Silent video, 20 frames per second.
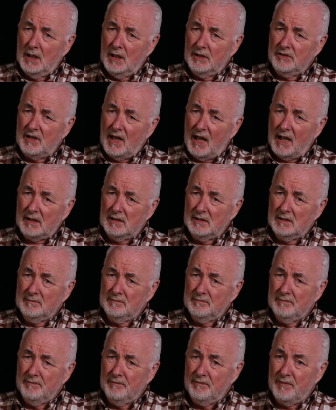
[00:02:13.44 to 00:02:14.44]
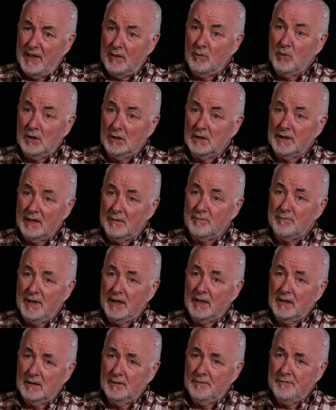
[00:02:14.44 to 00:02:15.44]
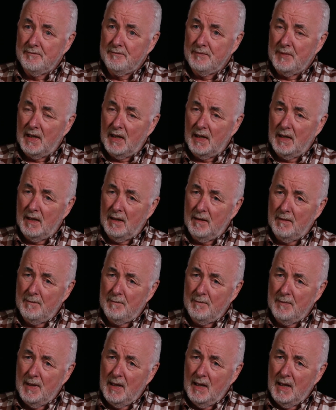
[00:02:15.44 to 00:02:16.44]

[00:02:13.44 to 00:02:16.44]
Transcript: tackle them, they will get bigger, and